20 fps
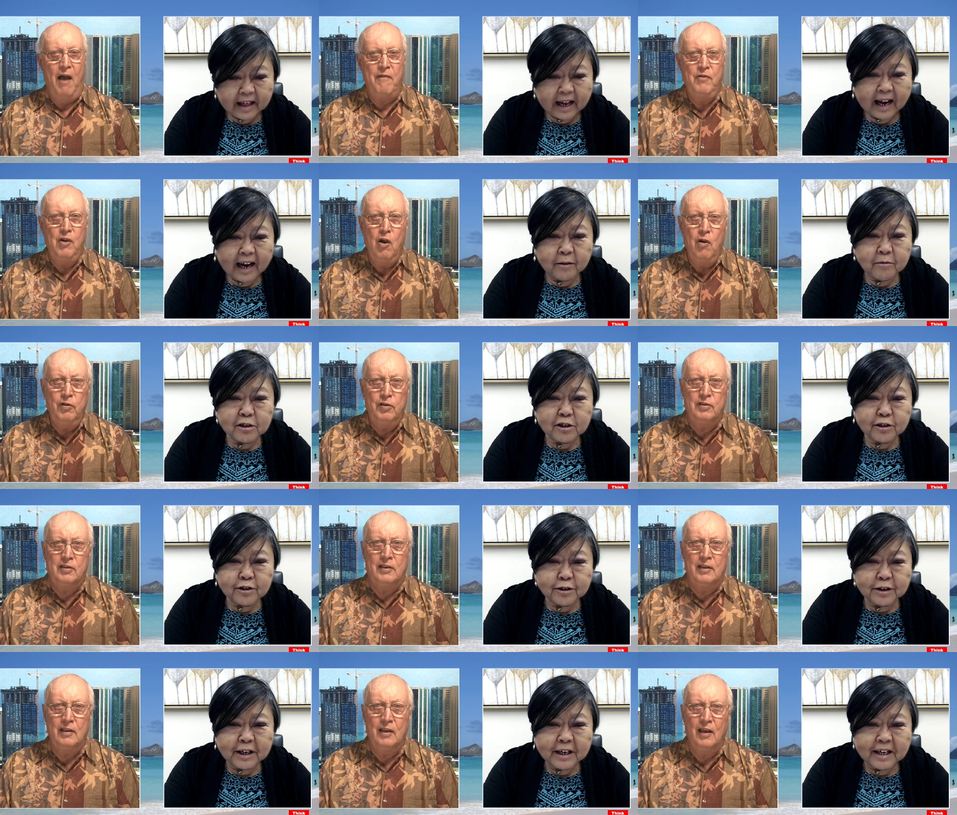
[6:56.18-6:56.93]
Speaker 1: yeah, I
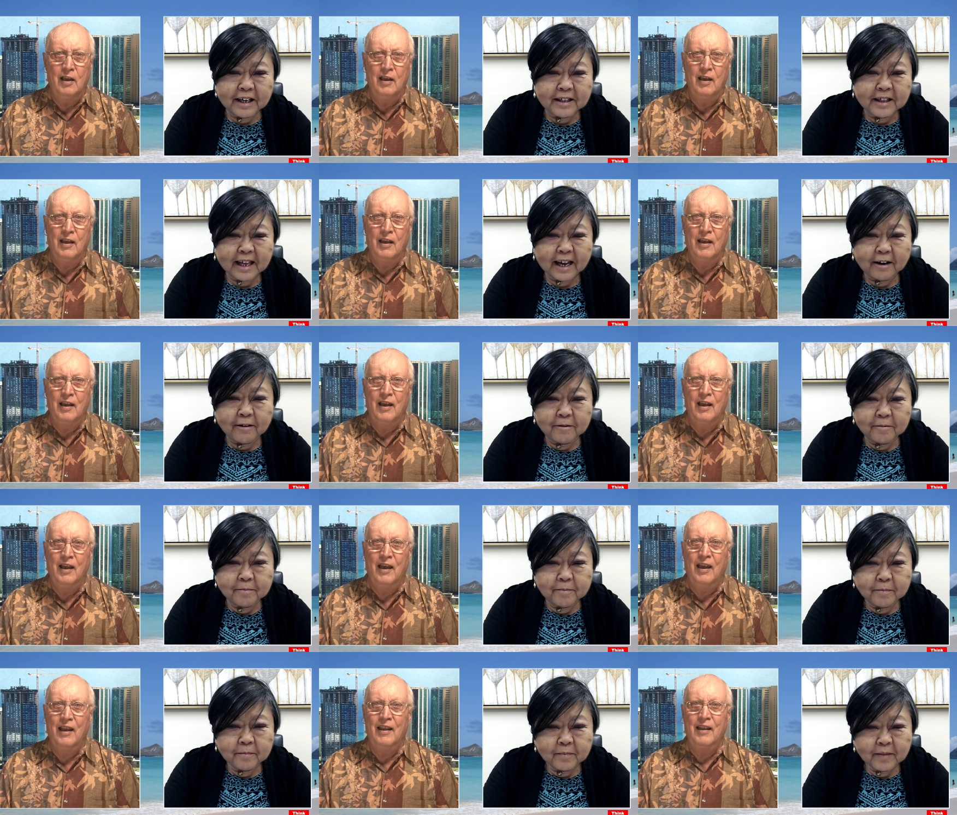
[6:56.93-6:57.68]
was looking at
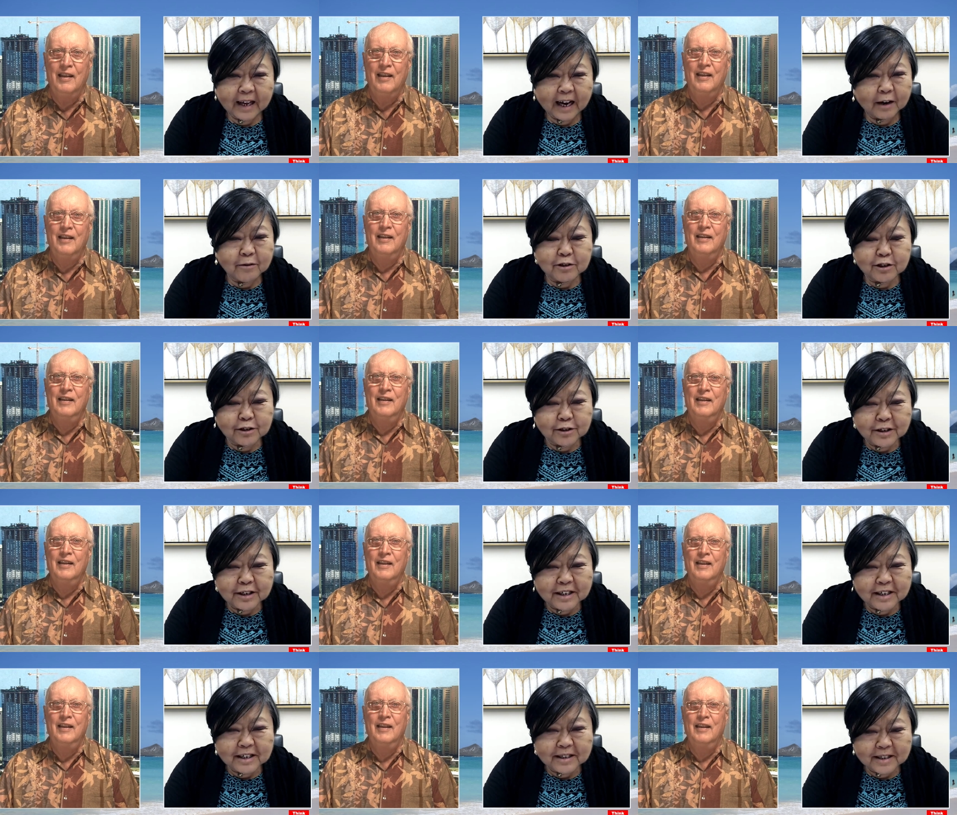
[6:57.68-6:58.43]
that. I was
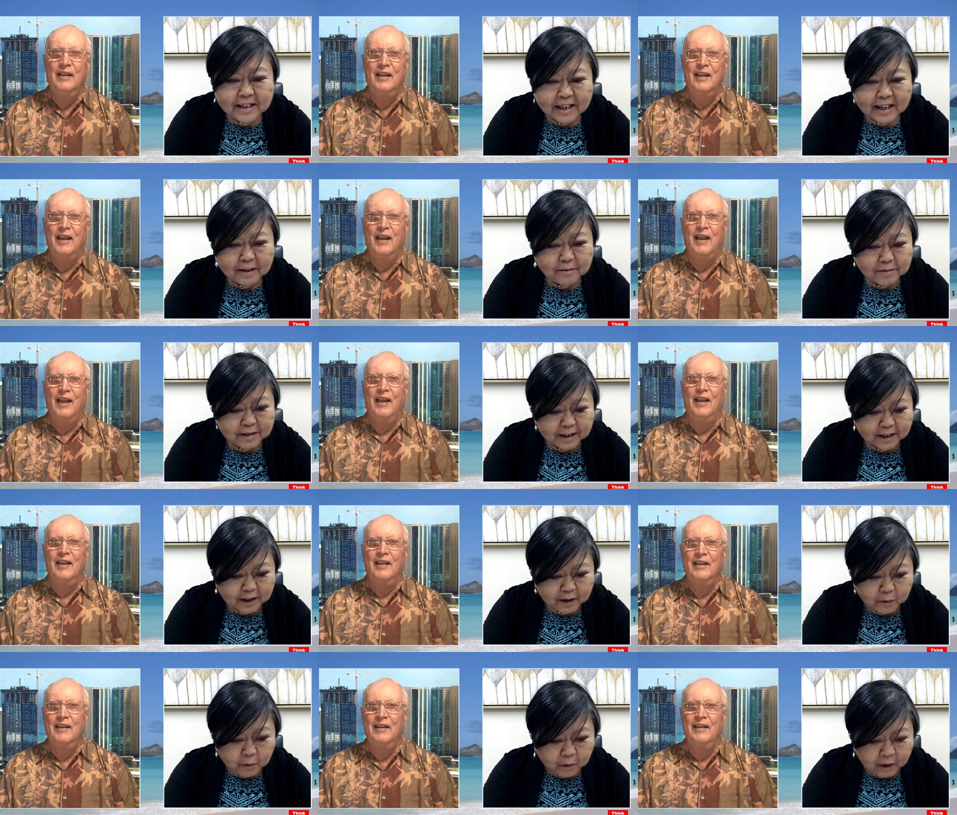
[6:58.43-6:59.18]
looking at that, and I'm
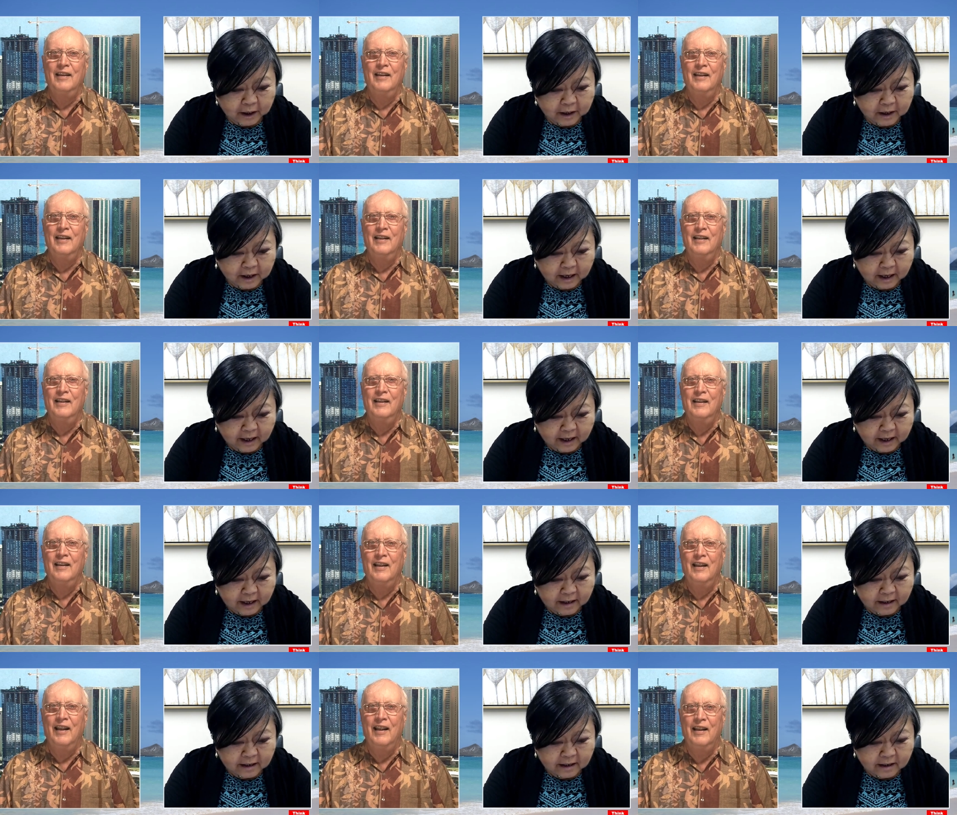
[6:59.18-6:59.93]
thinking, what
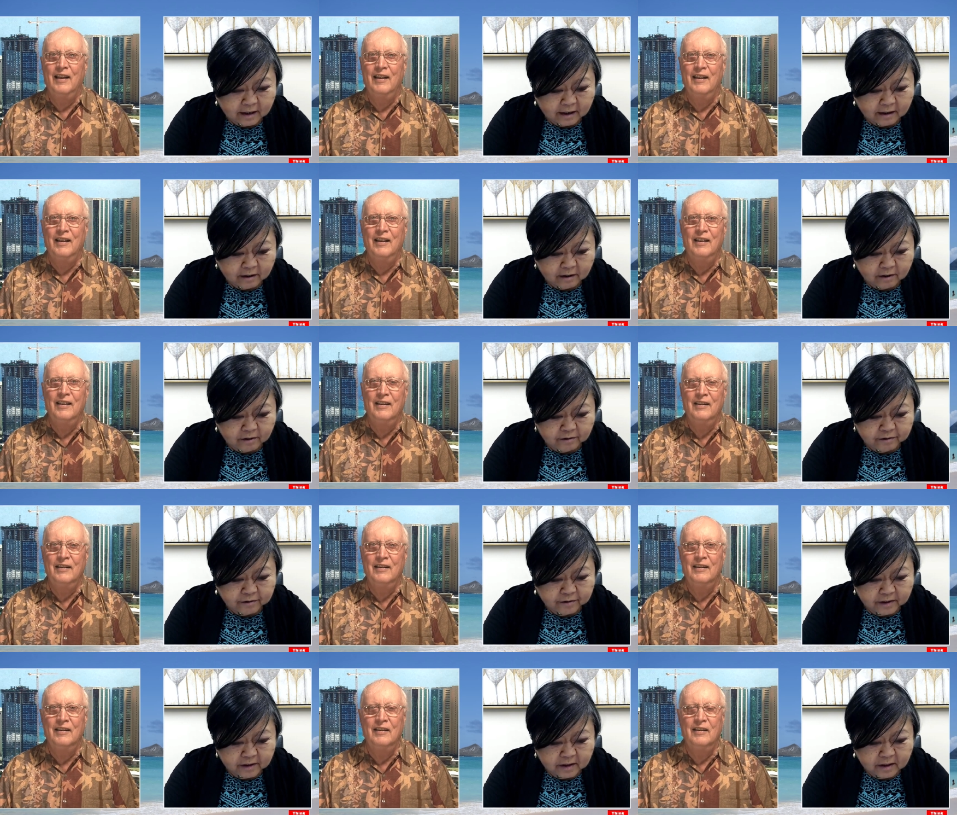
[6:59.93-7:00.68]
kind
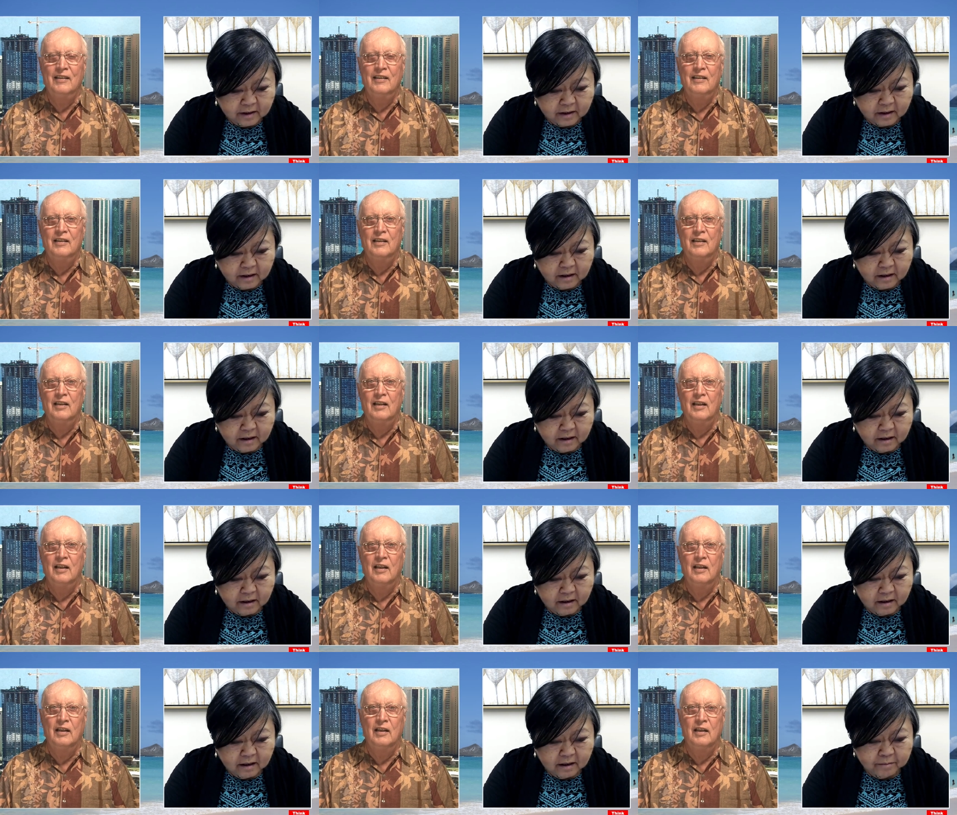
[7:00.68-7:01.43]
of?
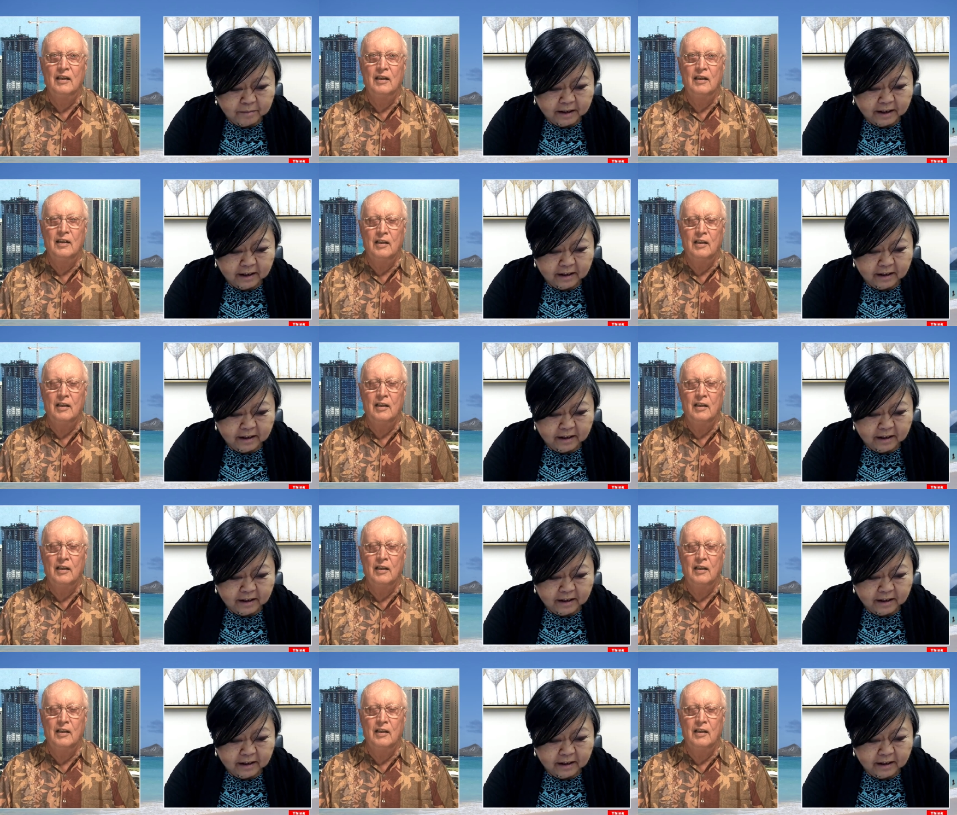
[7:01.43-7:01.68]
I